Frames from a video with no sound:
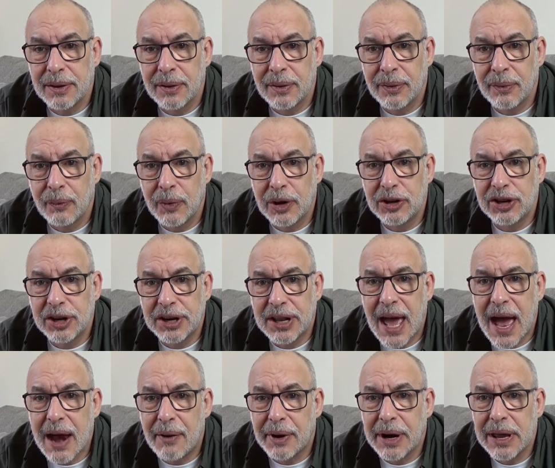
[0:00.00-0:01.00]
we should
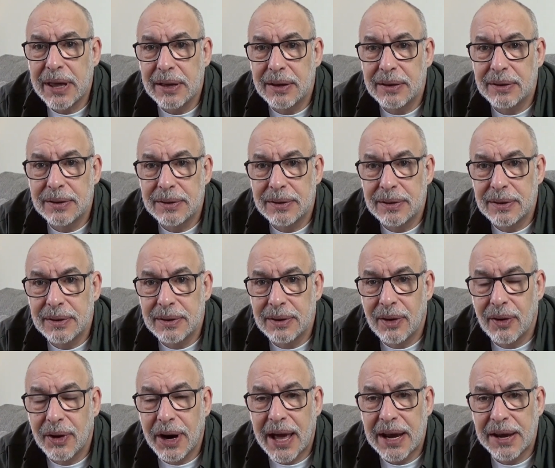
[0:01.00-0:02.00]
carry
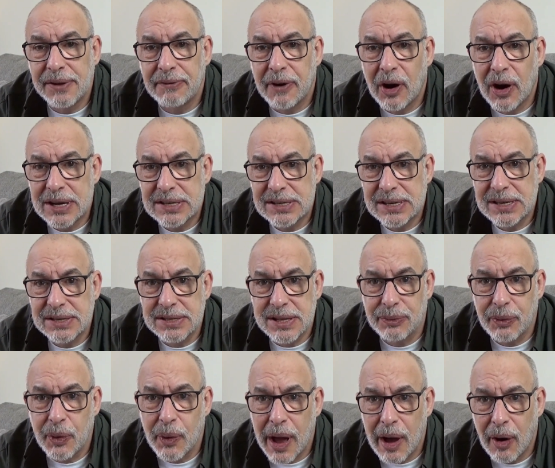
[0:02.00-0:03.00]
on our devices that
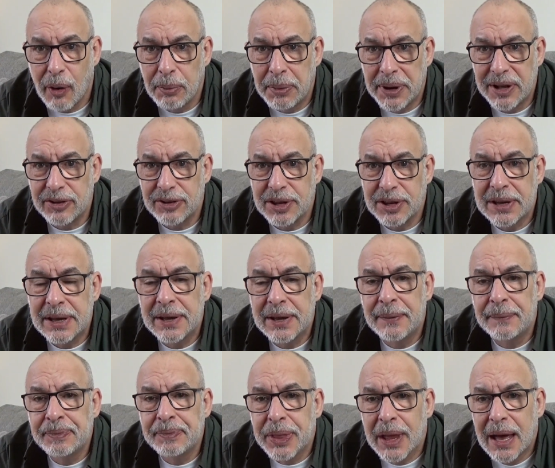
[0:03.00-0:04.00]
will help us,
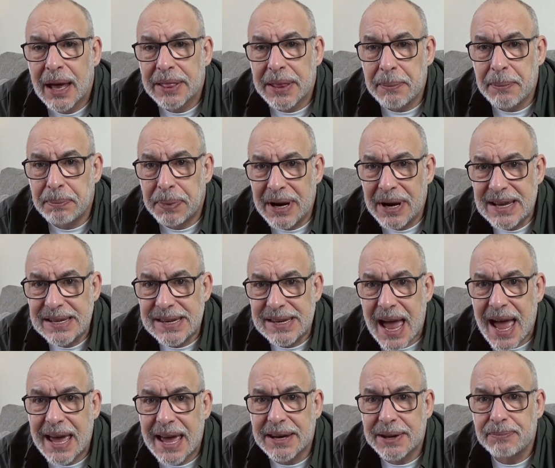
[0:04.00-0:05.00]
then please
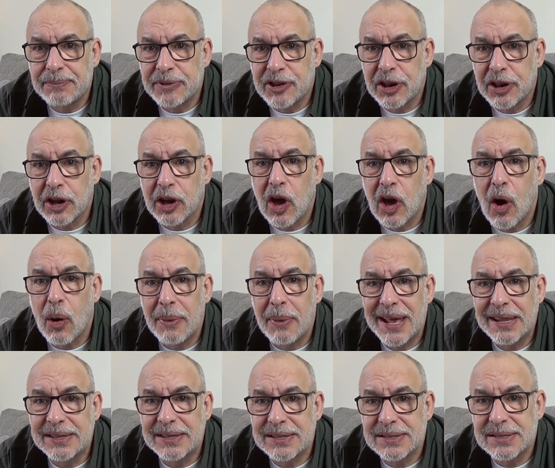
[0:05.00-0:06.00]
add them to the
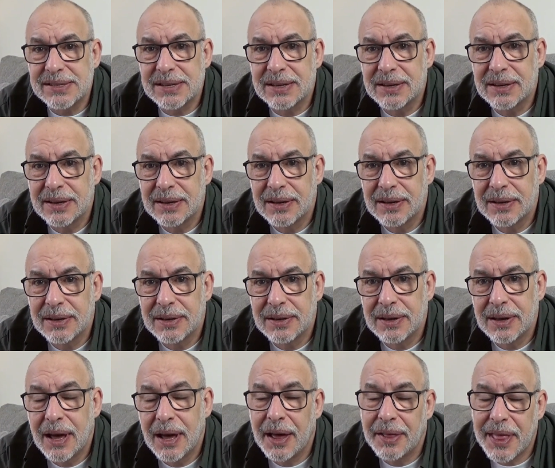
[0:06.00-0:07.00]
comments,
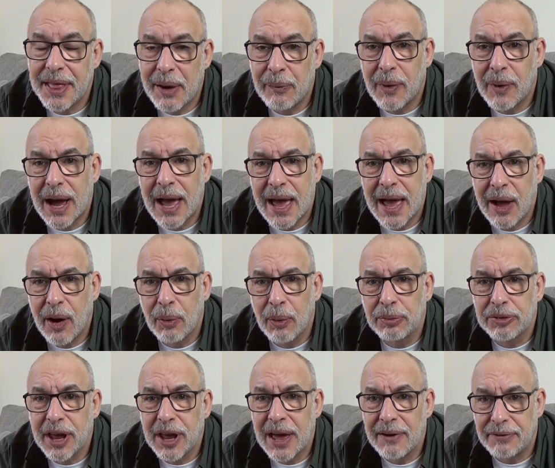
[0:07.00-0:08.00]
and that way it
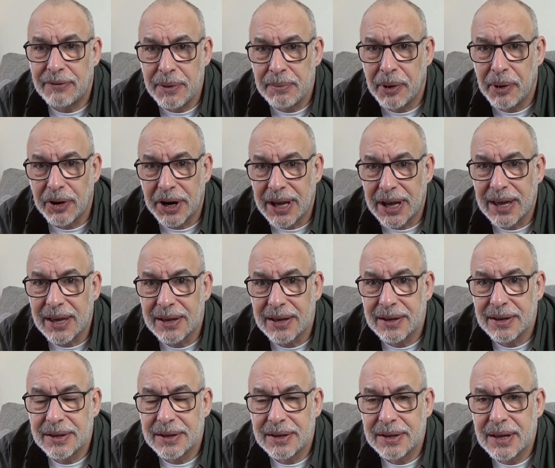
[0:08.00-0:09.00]
helps everybody.
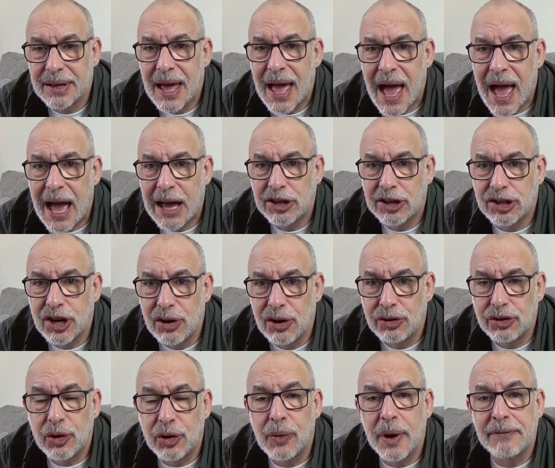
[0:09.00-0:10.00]
As
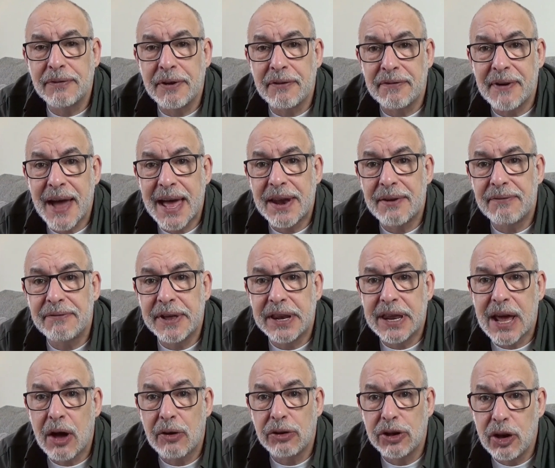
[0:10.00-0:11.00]
usual, if you found the
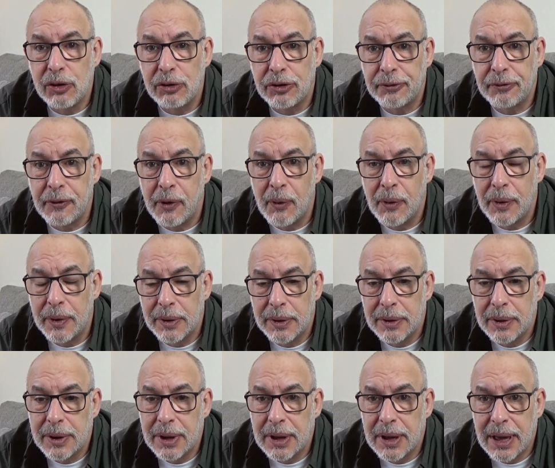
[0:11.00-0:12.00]
video useful,
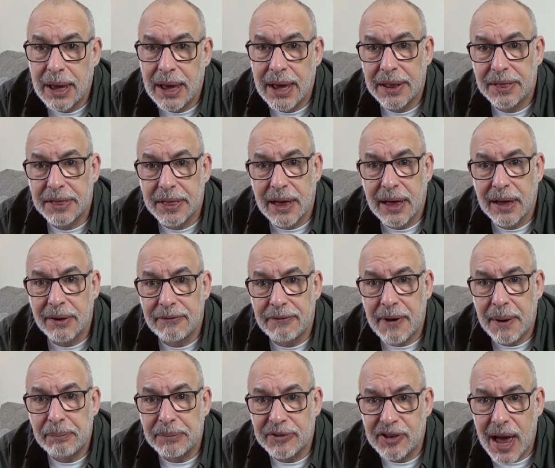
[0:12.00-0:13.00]
hit the
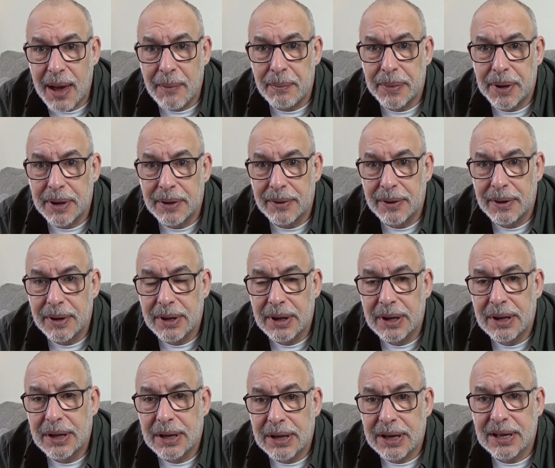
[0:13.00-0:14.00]
thumbs up,
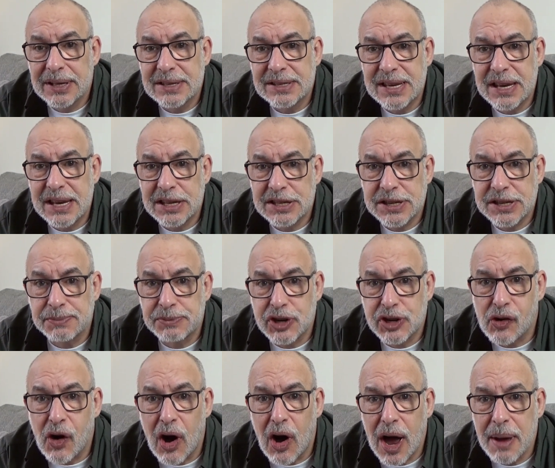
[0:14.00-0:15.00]
consider
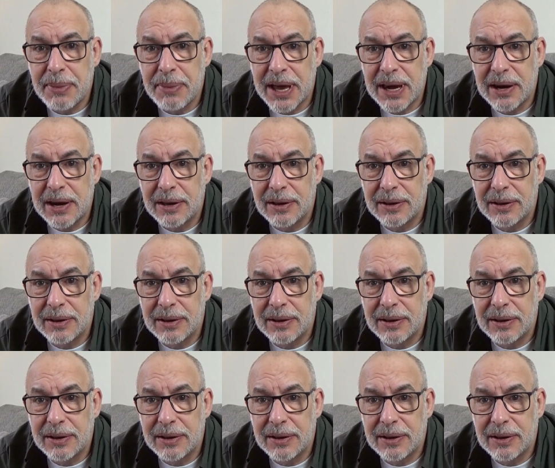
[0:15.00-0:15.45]
subscribing,